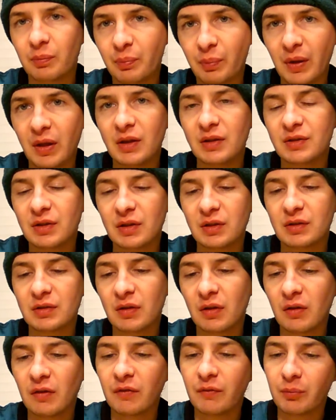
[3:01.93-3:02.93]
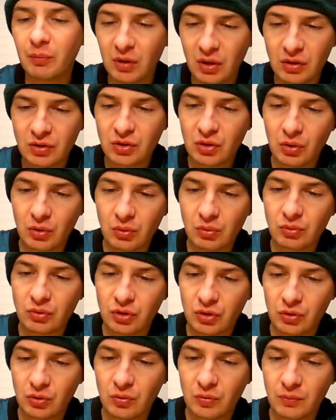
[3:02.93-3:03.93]
basics of miso
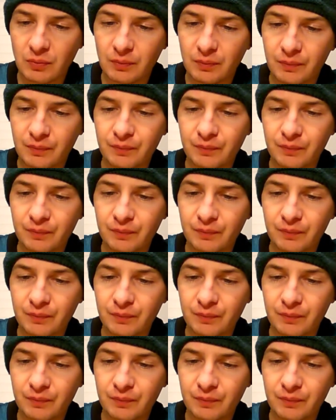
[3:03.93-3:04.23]
soup.